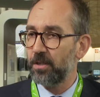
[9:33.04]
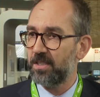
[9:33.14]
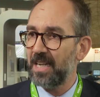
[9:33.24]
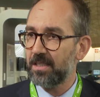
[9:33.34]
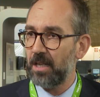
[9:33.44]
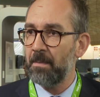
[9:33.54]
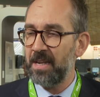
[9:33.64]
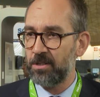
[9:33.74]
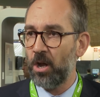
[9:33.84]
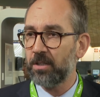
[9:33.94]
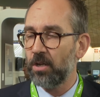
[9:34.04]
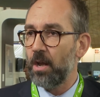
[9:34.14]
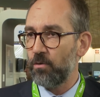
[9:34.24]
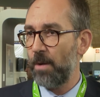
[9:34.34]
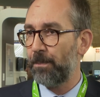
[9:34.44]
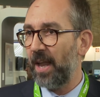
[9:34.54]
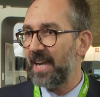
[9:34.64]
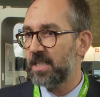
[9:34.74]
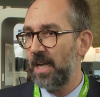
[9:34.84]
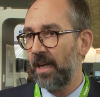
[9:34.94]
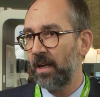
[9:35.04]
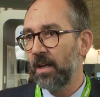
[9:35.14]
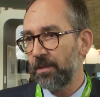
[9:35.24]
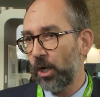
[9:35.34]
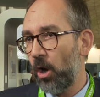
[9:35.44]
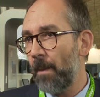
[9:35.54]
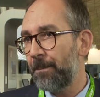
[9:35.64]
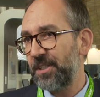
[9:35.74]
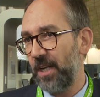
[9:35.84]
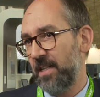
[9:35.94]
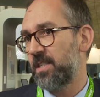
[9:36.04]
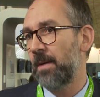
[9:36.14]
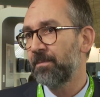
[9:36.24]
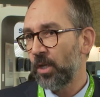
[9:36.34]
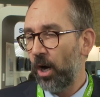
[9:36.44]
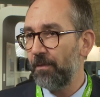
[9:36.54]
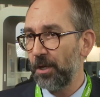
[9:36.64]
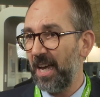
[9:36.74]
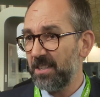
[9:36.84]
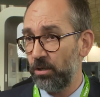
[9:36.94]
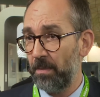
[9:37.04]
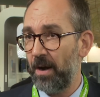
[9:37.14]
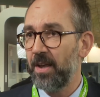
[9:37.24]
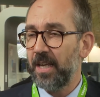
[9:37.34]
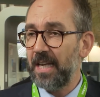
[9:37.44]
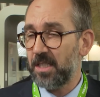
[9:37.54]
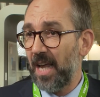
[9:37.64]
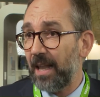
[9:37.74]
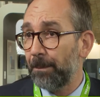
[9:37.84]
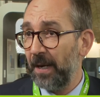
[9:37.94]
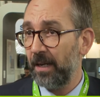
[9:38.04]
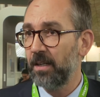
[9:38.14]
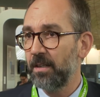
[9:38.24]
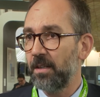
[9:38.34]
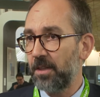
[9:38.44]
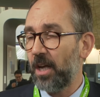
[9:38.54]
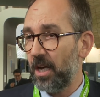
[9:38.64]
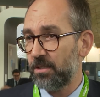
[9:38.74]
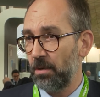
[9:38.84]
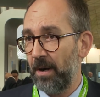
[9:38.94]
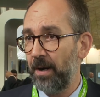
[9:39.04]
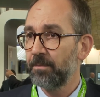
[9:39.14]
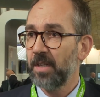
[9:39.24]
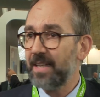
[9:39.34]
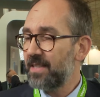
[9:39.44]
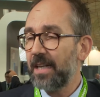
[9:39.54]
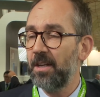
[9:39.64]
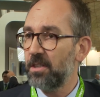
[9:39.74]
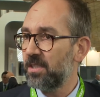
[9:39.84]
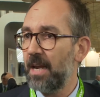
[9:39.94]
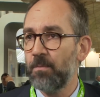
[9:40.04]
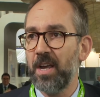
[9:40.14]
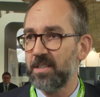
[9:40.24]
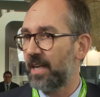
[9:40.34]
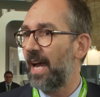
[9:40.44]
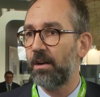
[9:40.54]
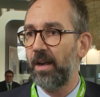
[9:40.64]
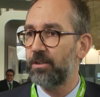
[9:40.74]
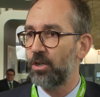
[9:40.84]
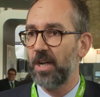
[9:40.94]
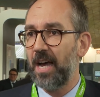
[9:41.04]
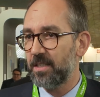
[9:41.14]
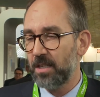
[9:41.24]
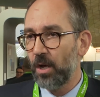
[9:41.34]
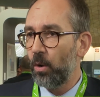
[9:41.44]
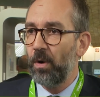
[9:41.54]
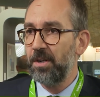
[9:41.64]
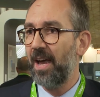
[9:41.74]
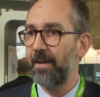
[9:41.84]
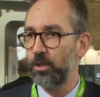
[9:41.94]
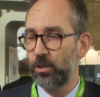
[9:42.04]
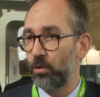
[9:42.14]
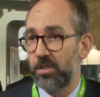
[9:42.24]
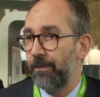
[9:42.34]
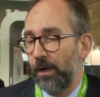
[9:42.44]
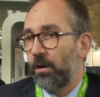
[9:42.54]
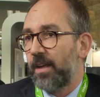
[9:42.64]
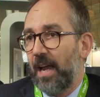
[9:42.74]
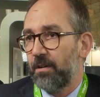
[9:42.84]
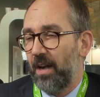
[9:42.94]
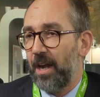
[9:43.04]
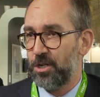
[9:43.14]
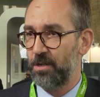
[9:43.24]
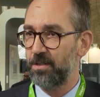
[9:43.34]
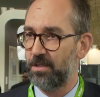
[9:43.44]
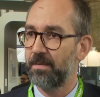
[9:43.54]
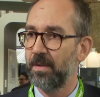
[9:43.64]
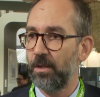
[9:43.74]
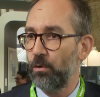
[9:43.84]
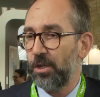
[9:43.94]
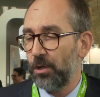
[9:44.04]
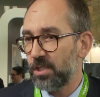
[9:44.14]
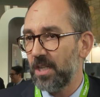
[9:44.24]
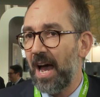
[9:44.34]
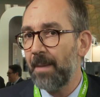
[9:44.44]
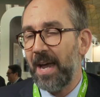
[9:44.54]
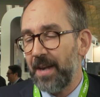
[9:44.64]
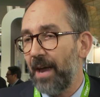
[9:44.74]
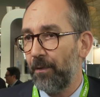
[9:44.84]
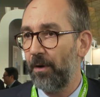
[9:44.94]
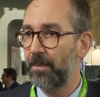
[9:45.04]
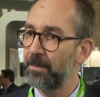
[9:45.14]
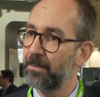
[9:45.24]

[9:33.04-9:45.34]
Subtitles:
system is not replacing the competence of the customer, it's helping the customer. Exactly in the same way as a calculator does when you have to do difficult calculations. You reduce time and error.